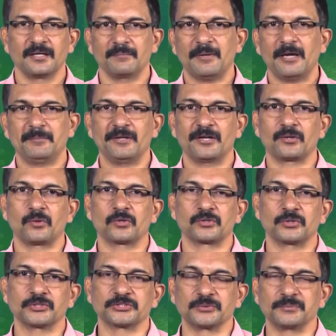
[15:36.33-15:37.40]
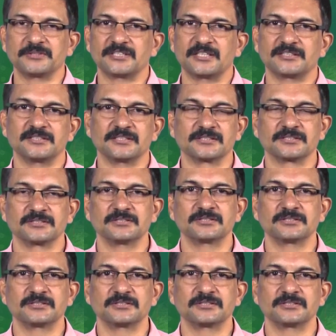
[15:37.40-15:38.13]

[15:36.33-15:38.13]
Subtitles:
badminton court also besides this.